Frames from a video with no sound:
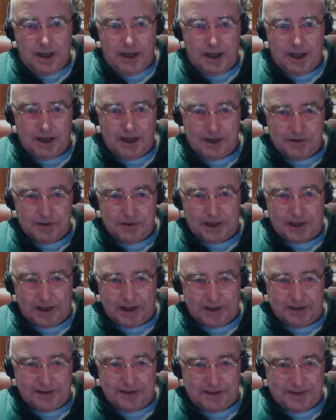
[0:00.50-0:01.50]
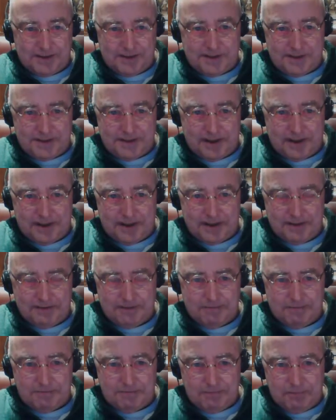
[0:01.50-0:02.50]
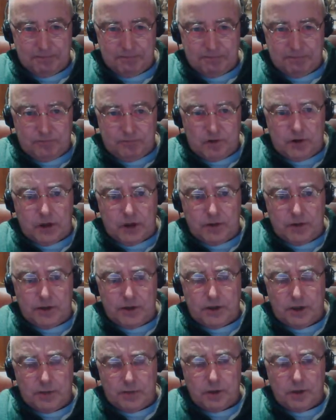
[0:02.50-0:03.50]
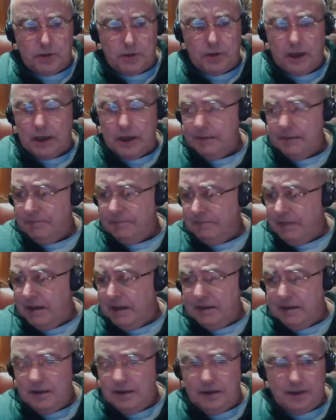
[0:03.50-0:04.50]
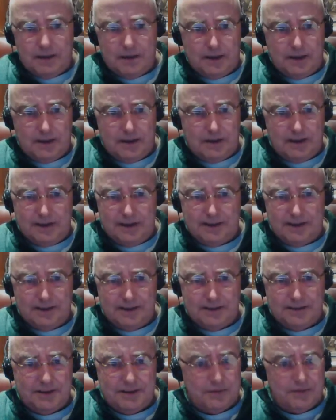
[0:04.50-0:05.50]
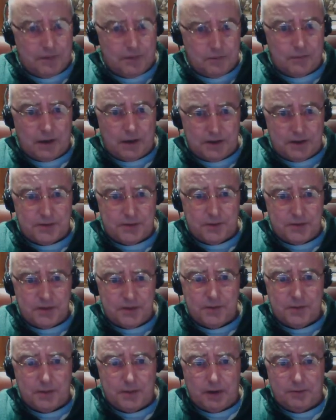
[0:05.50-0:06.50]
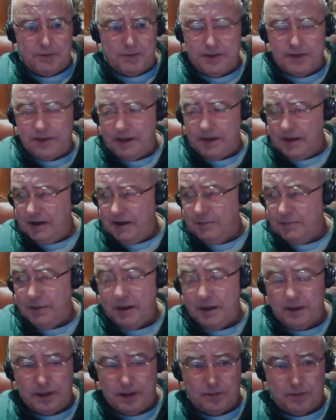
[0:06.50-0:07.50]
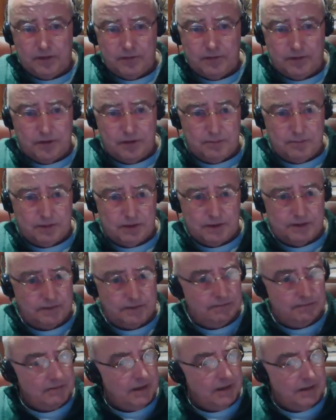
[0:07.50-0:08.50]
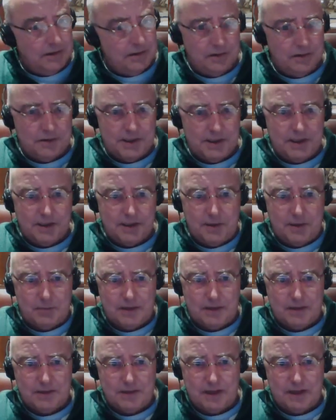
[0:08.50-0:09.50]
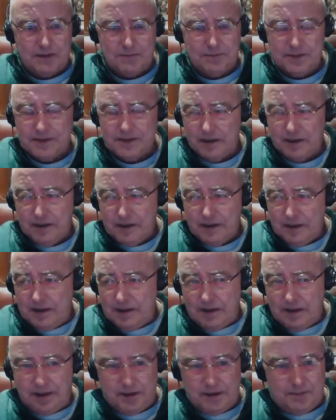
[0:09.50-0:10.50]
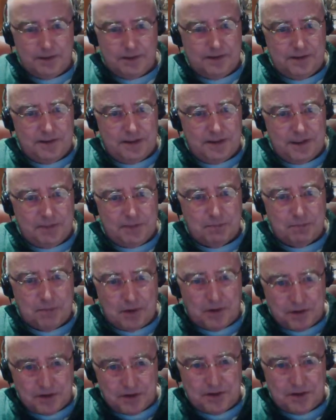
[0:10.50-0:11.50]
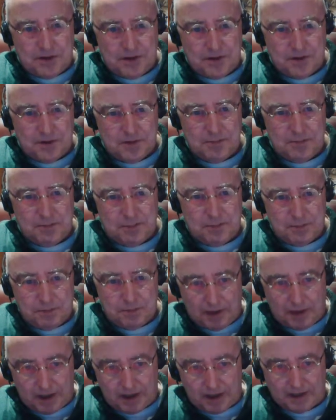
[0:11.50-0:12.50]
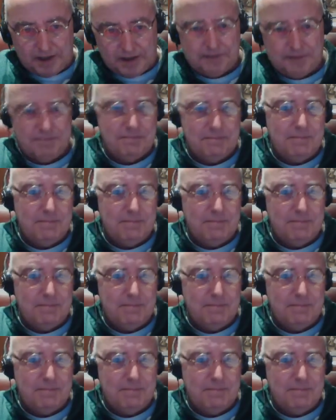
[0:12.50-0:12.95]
Hello again, it's Joey John Maguire in a different Wetherspoons pub today. I've been here before, but only a couple of times. I'm in the Montague Pike.